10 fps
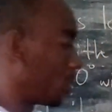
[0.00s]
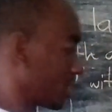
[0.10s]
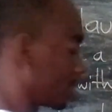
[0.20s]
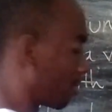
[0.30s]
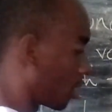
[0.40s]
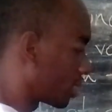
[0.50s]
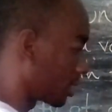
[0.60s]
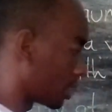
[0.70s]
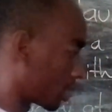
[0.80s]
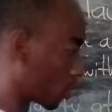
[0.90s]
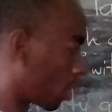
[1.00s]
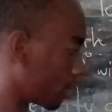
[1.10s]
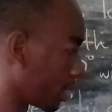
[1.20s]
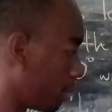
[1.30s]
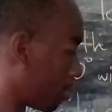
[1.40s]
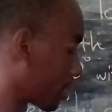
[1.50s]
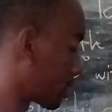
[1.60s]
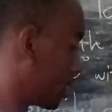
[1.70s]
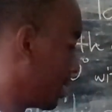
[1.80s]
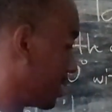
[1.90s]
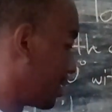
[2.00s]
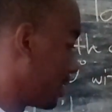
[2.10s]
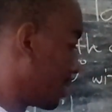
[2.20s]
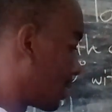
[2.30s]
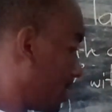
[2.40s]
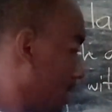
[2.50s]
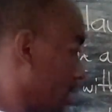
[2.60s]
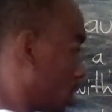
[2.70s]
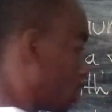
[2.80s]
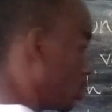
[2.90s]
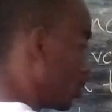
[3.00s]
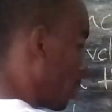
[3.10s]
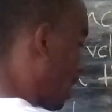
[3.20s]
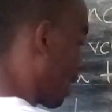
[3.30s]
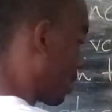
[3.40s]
what is the velocity at ground impact? Since these two are